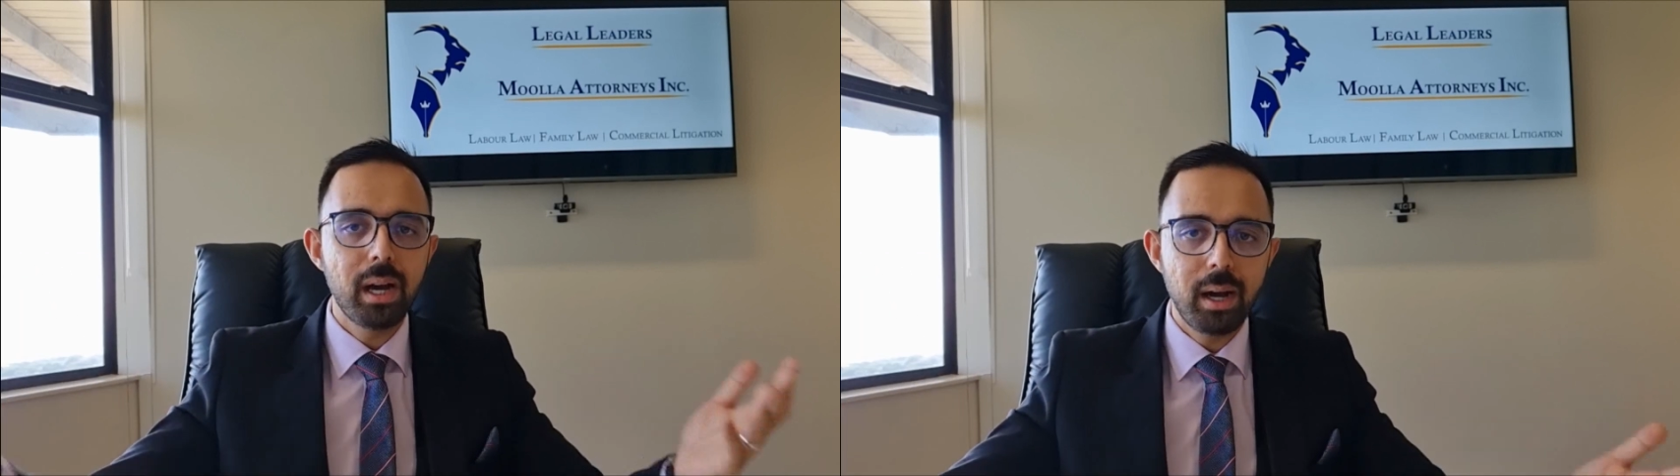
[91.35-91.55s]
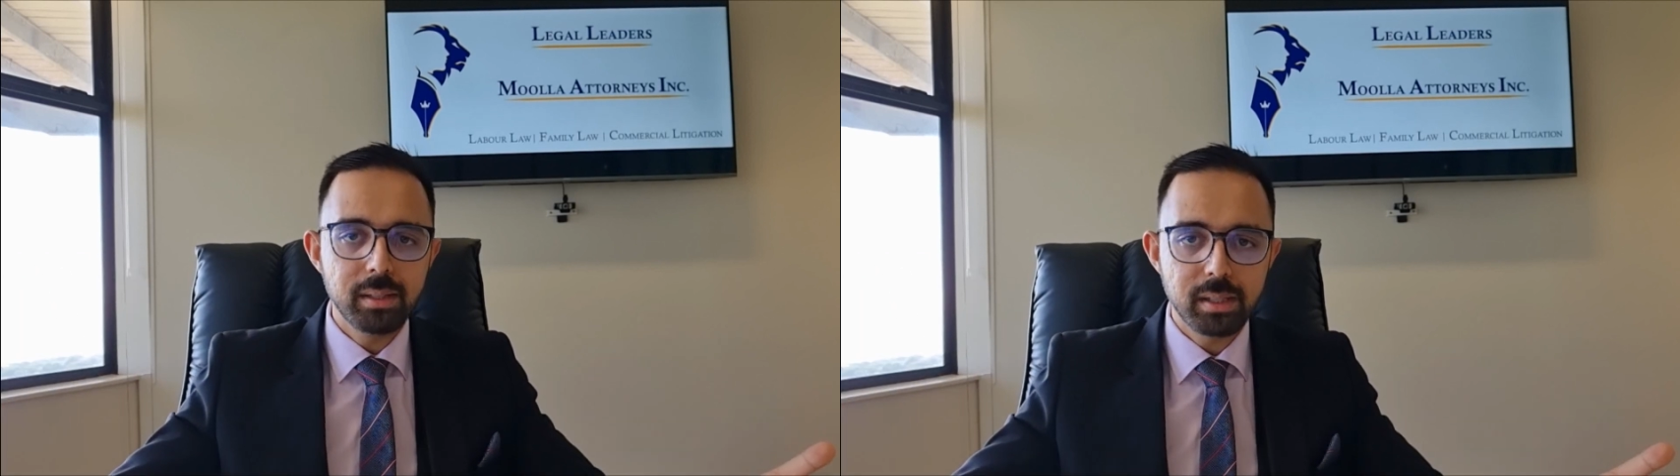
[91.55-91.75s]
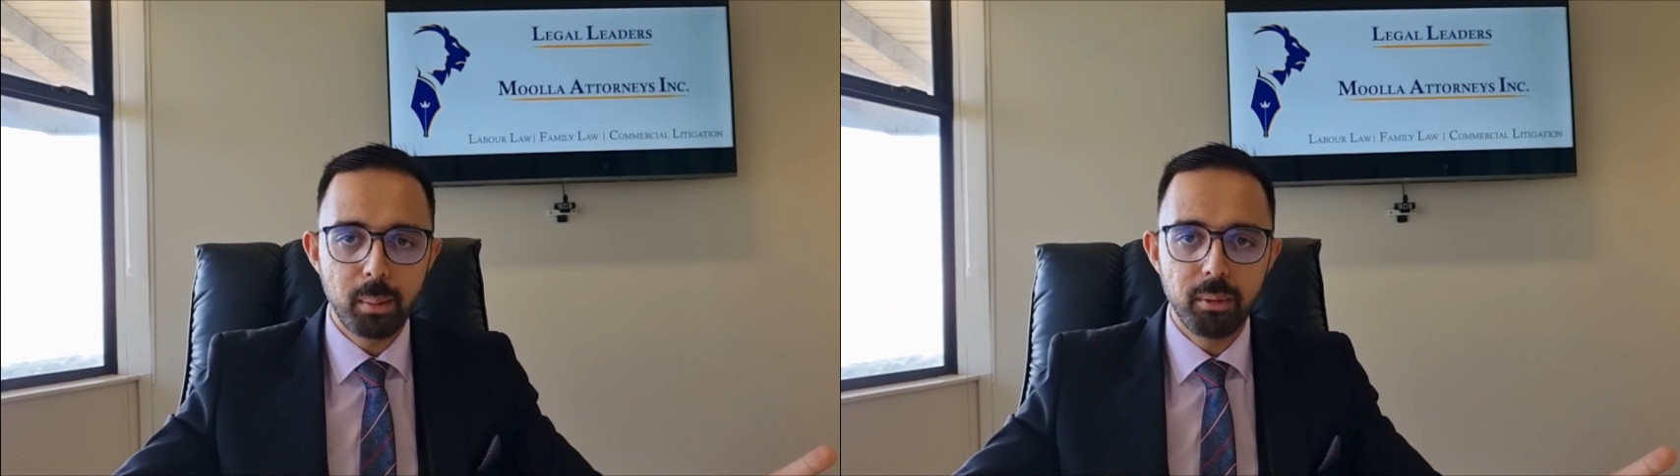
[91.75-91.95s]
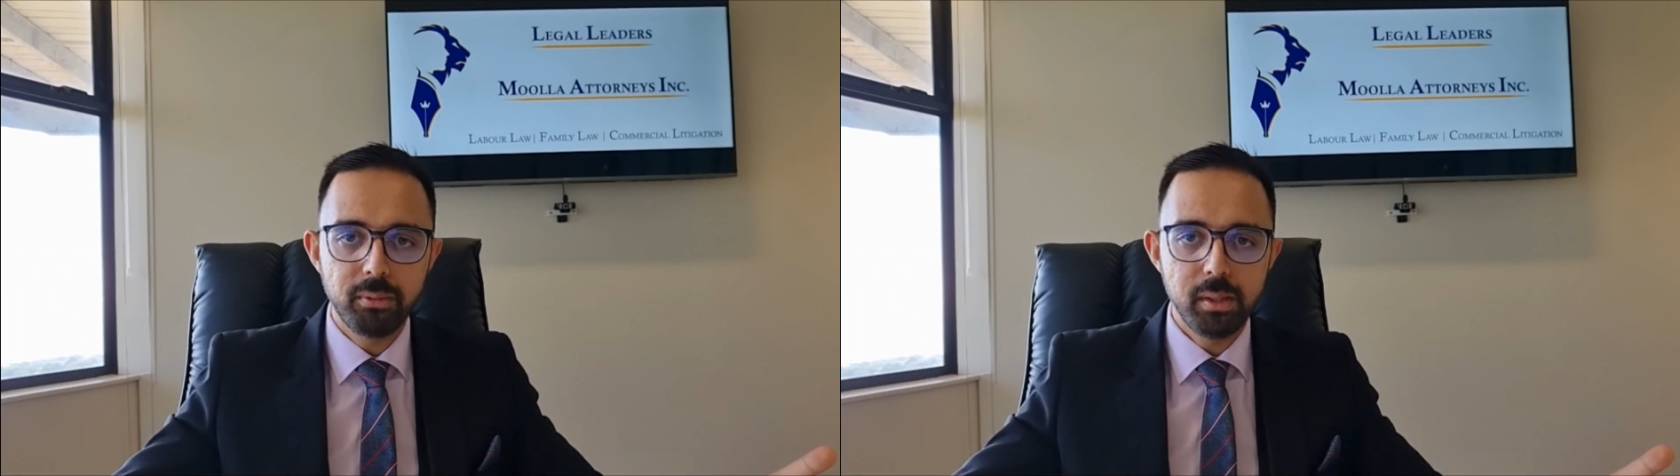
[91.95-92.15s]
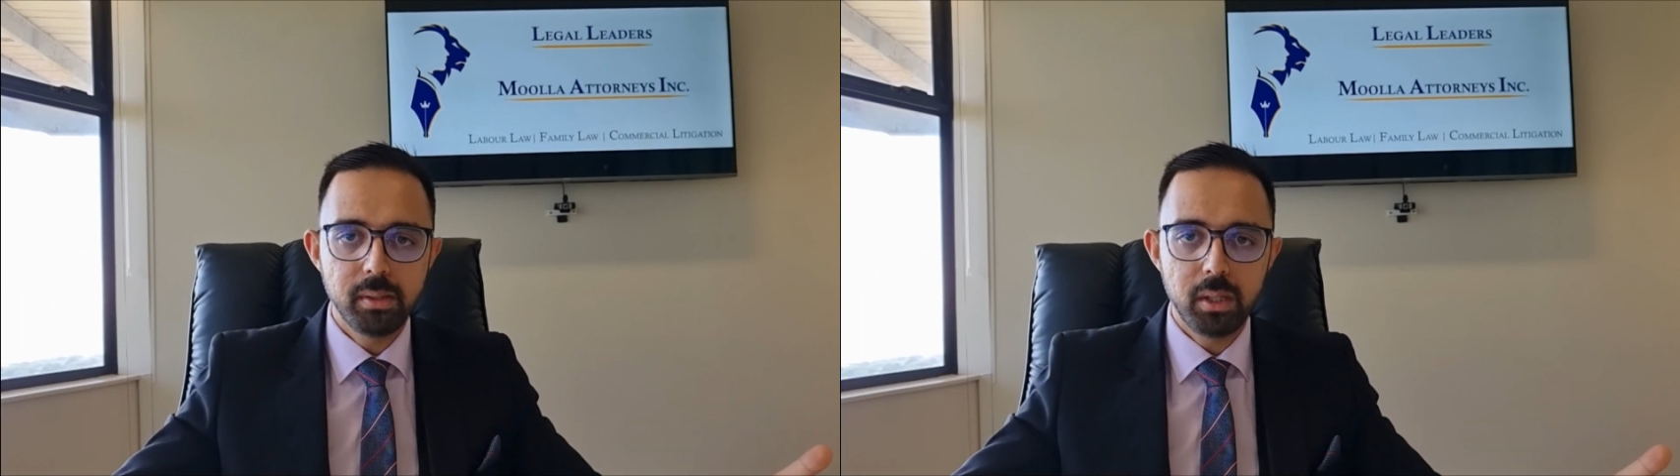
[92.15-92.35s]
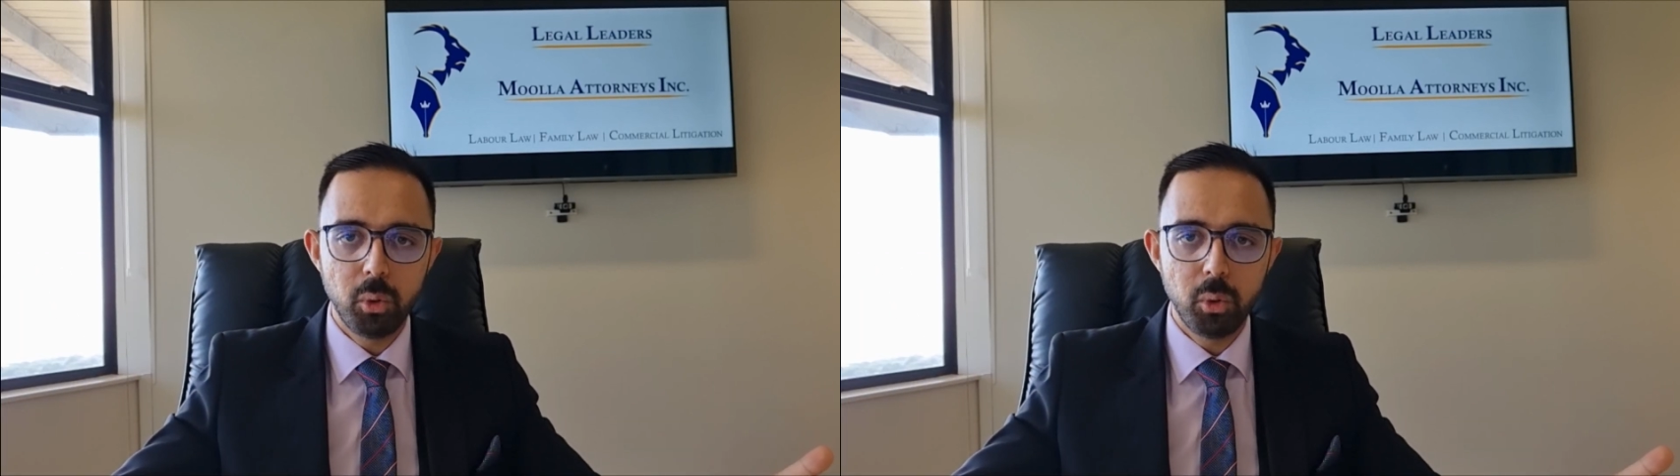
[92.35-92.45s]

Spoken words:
are some of these